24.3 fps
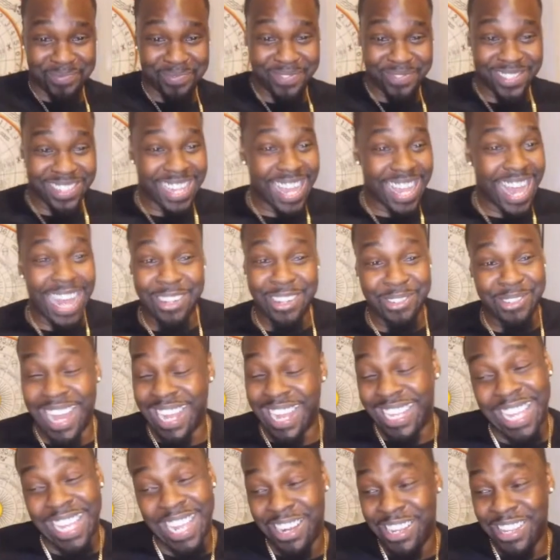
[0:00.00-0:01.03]
I do
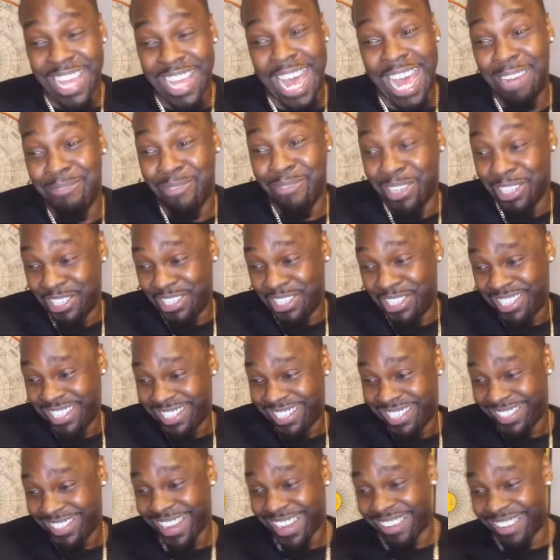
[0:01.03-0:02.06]
not care that much.
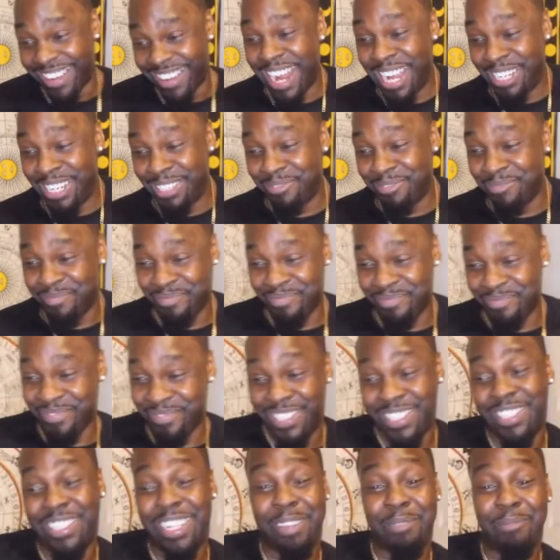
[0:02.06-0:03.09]
All right.
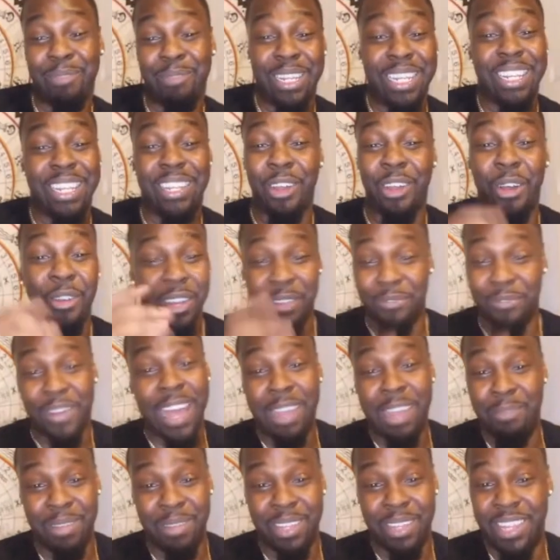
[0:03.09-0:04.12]
Don't
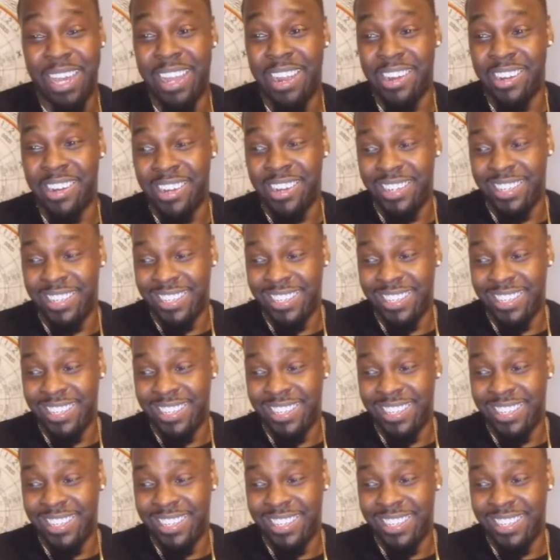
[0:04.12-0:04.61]
invite me there.